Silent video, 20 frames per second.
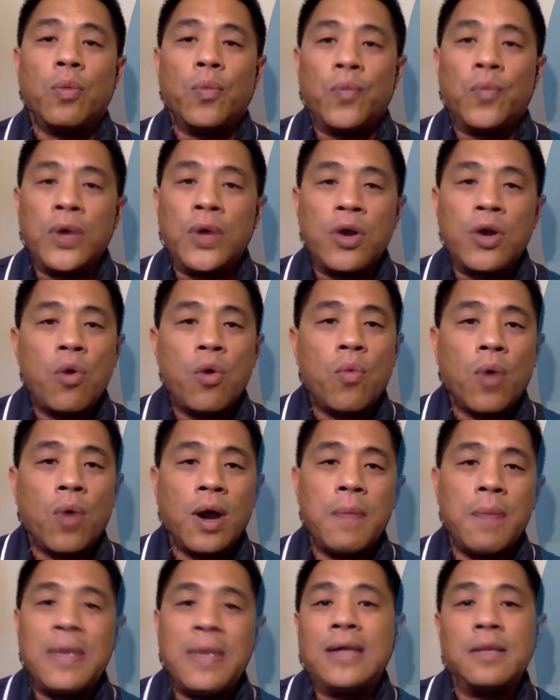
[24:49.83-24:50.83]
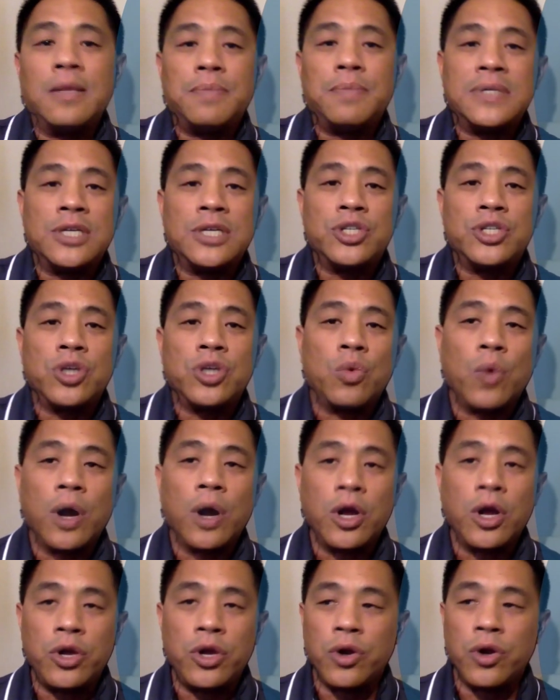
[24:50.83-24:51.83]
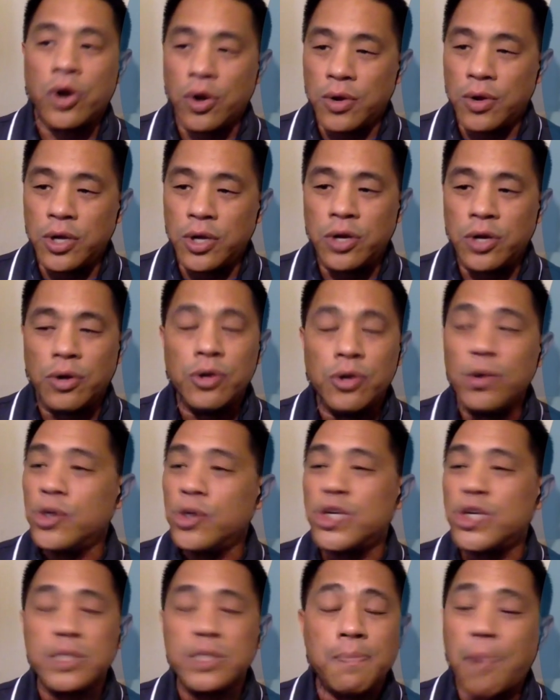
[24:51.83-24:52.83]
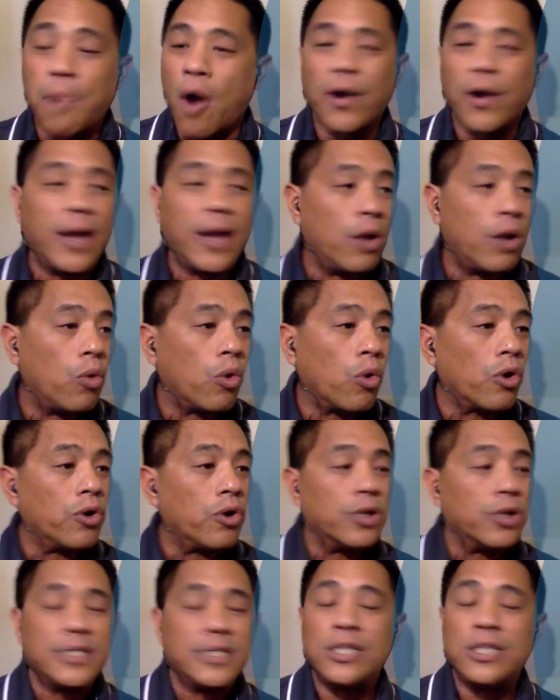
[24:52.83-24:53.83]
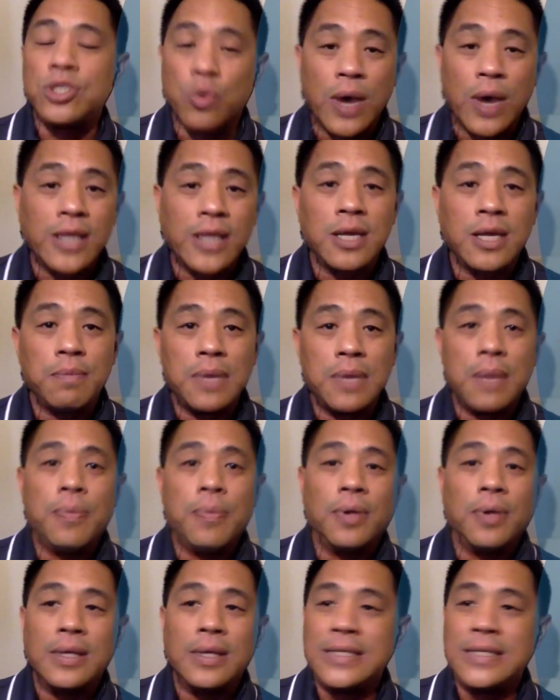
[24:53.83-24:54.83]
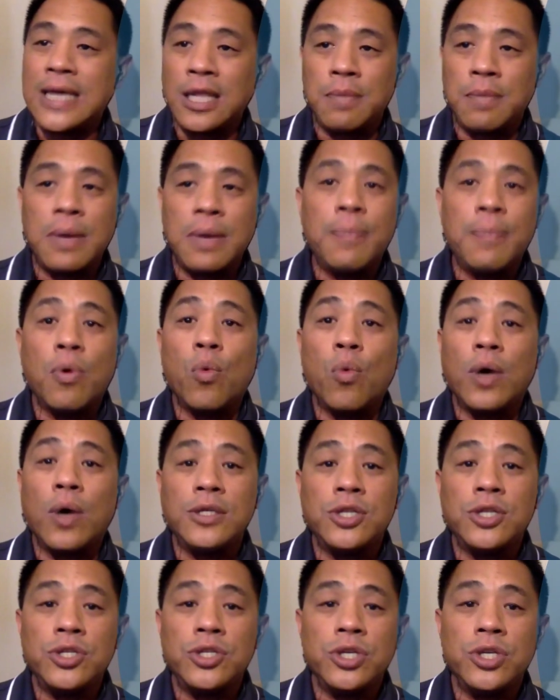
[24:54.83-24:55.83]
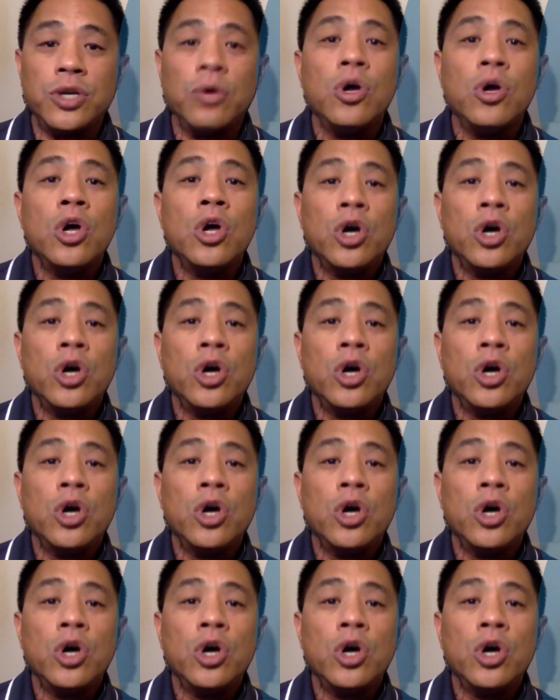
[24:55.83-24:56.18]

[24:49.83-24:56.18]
we don't want to be in a position where you're just barking orders and directing people and telling people what to do.